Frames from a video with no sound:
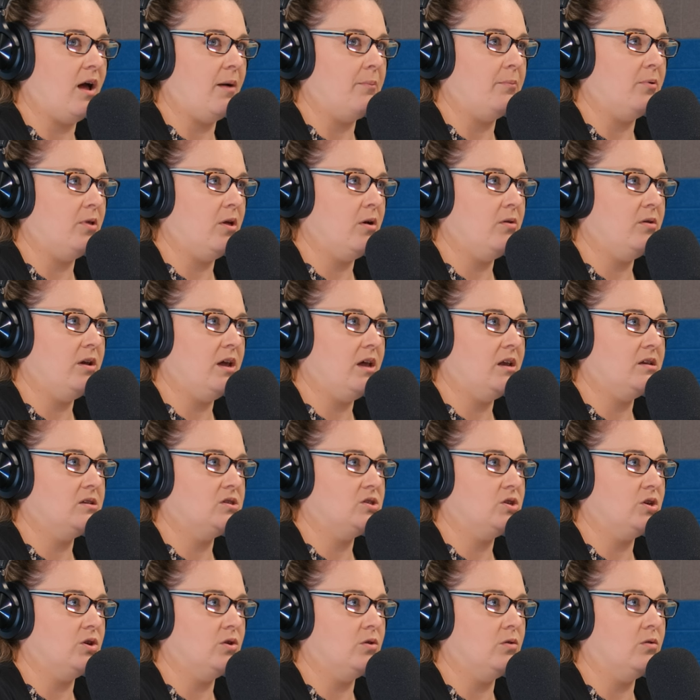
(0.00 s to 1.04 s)
upload it
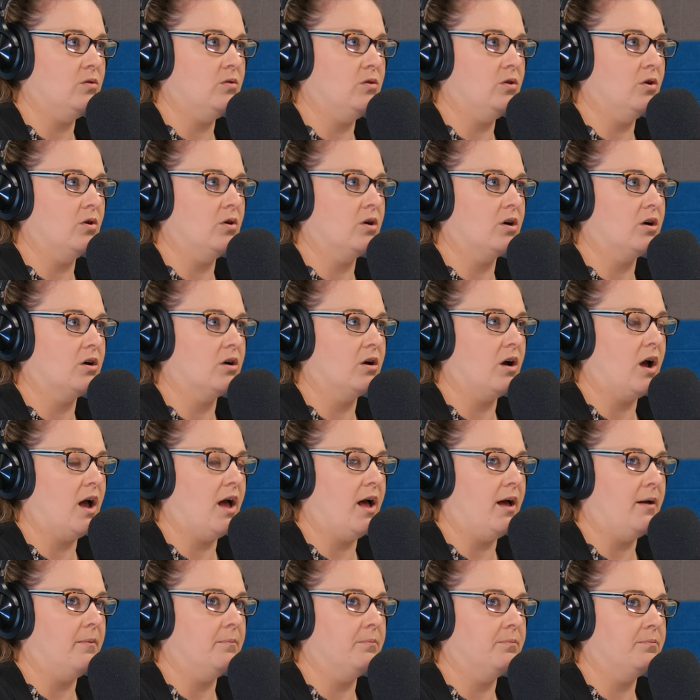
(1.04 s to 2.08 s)
to your
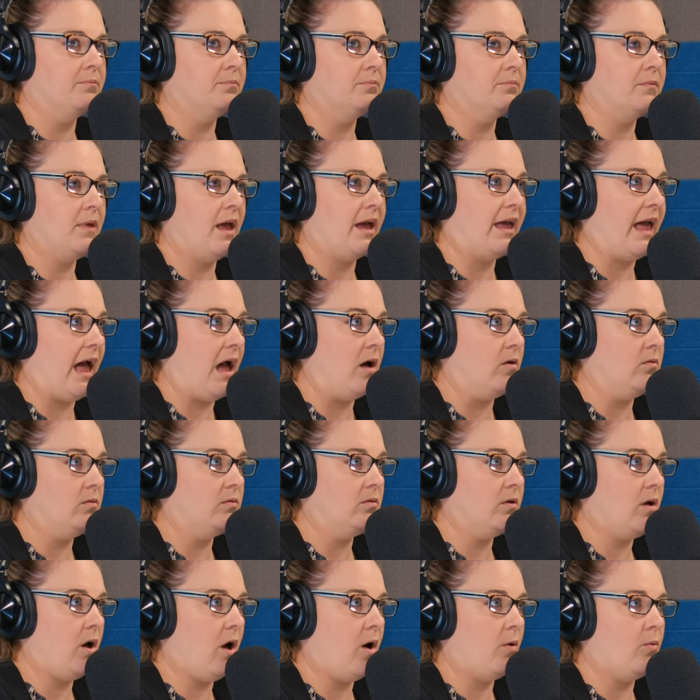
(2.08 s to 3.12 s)
account
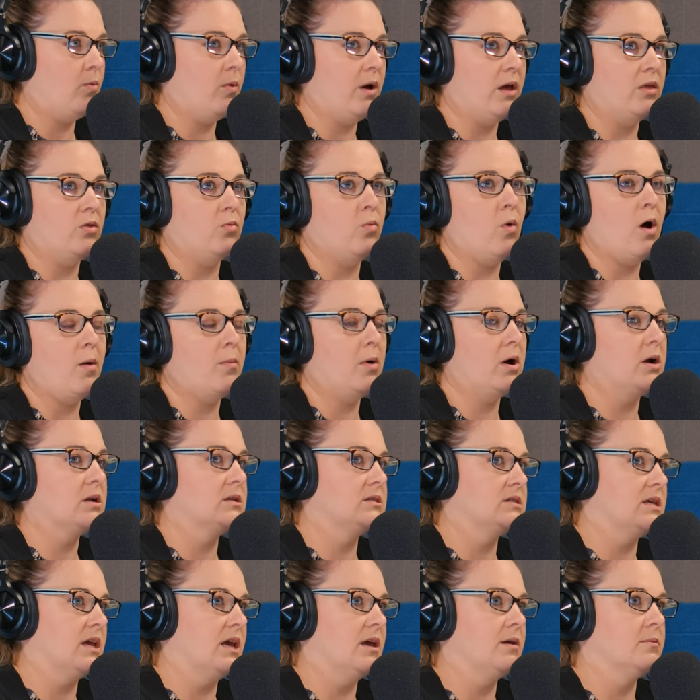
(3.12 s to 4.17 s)
with Walmart,
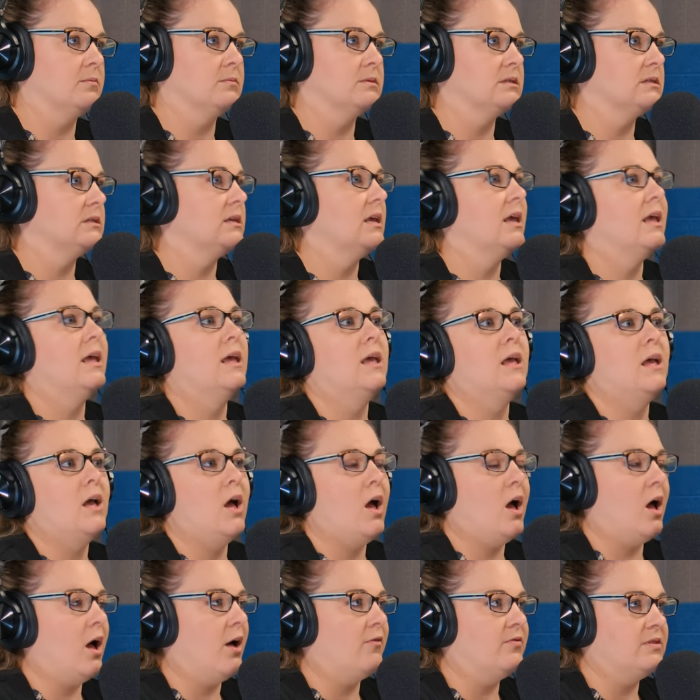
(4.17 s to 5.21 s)
Sam's,
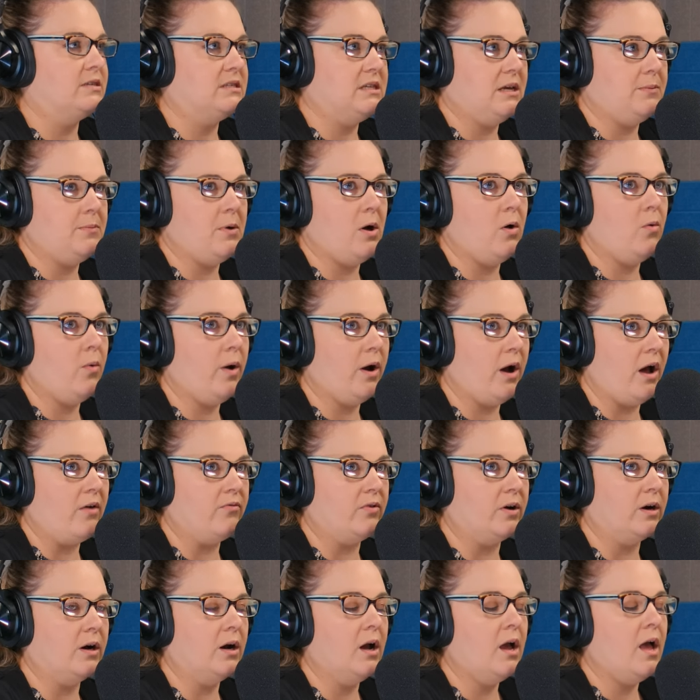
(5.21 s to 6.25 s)
Office Depot,
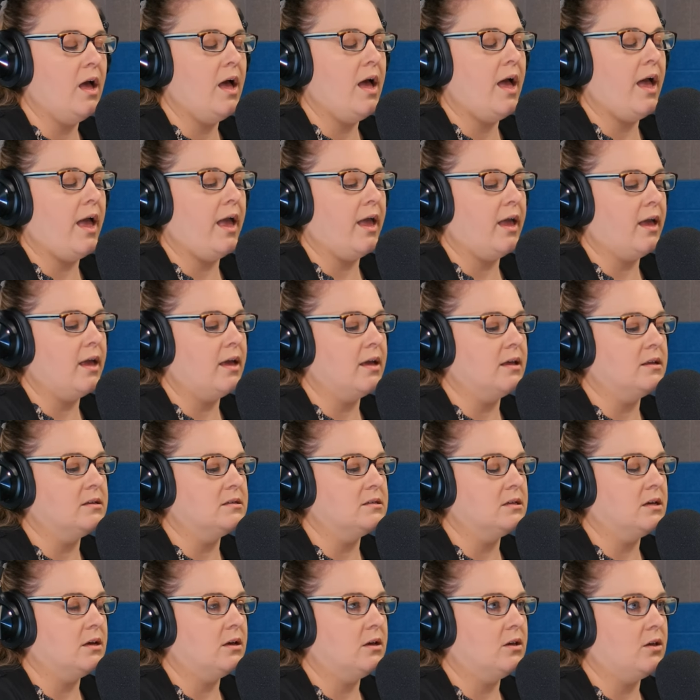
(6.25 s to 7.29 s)
wherever, and
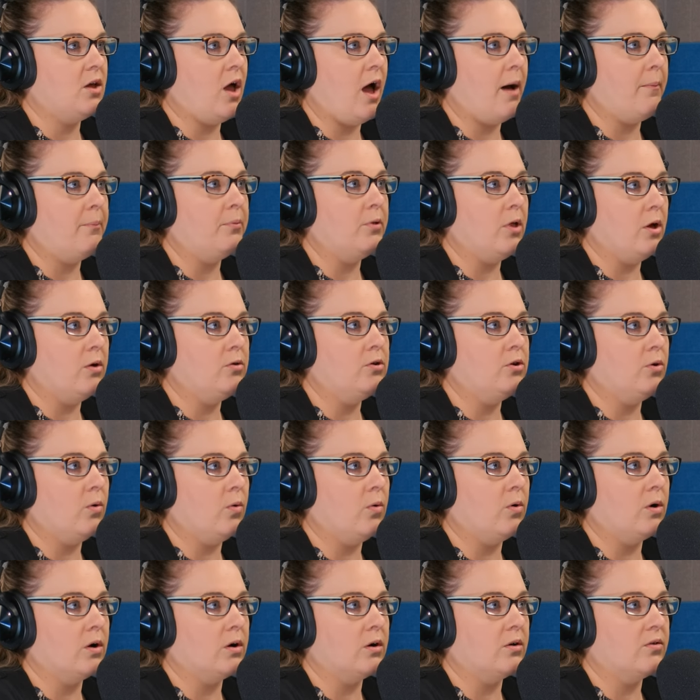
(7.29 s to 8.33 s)
upload
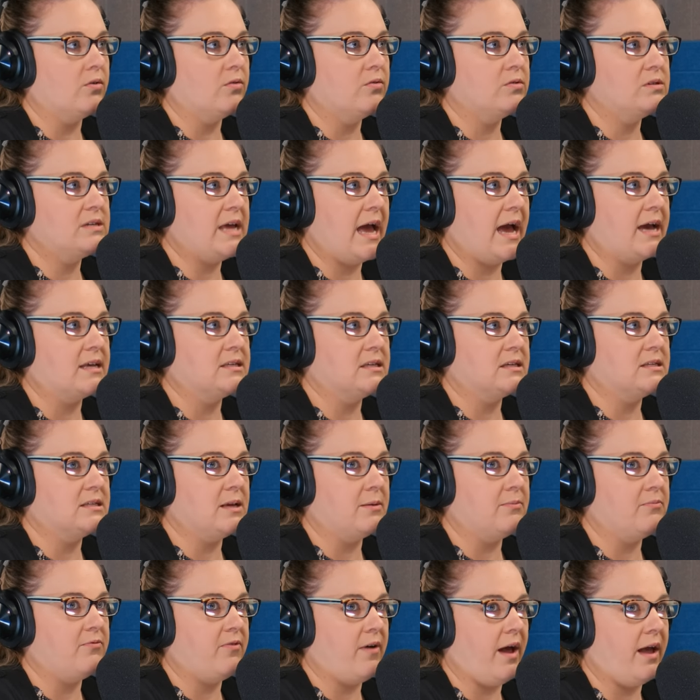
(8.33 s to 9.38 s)
your tax
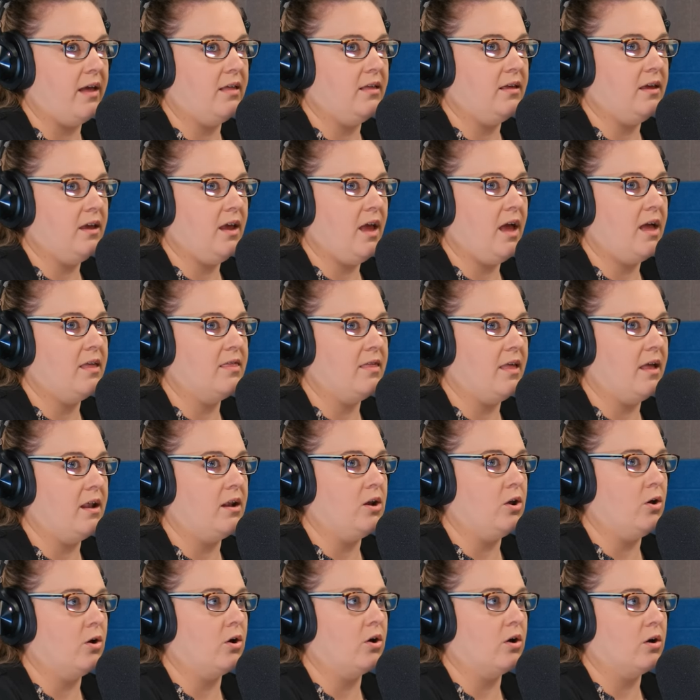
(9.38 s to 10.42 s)
exempt filing. And then
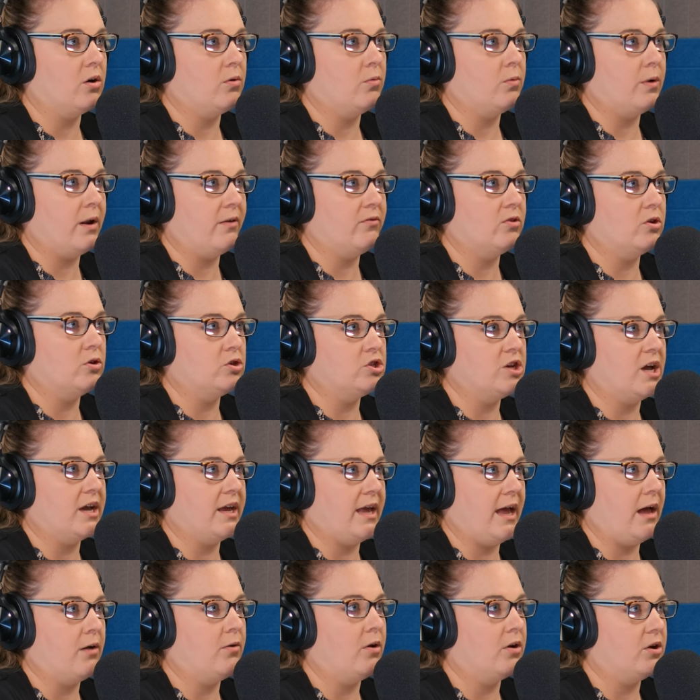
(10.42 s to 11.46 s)
whenever you check
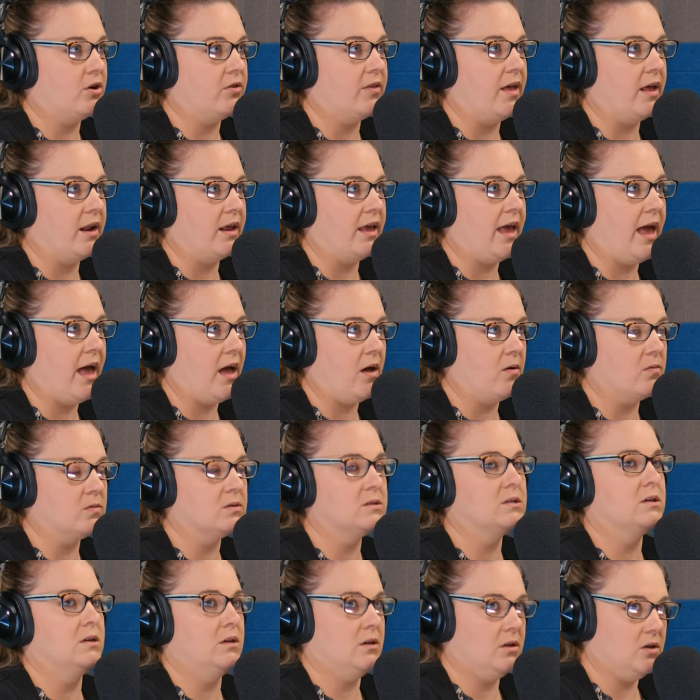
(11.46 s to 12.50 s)
out under that
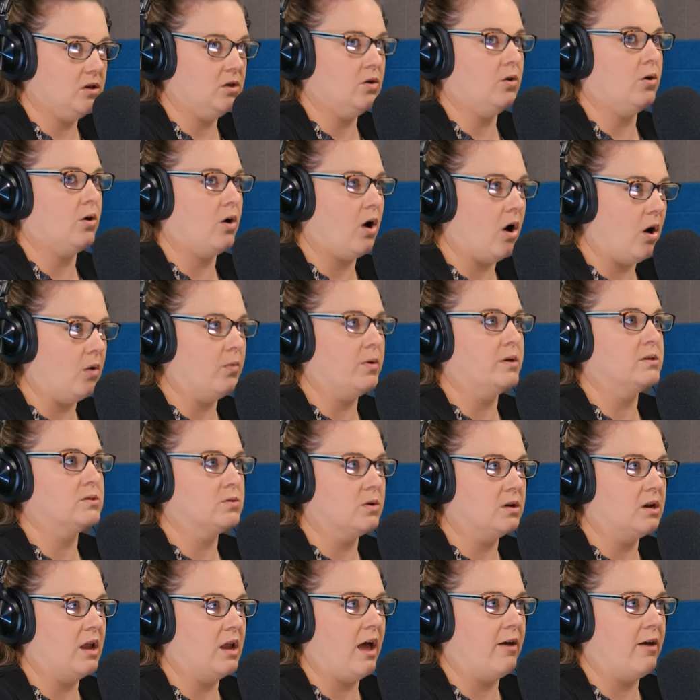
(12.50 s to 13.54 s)
account, you're always
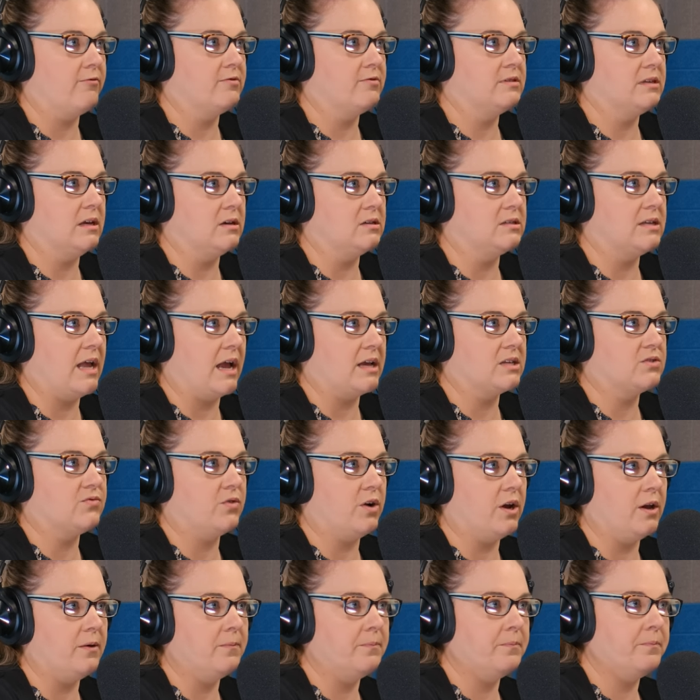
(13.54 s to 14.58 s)
going to have sales tax
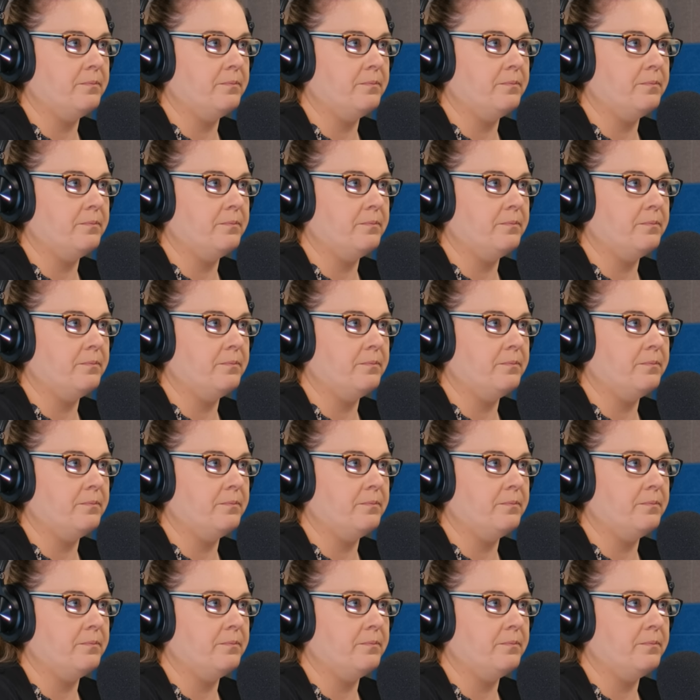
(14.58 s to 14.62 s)
free.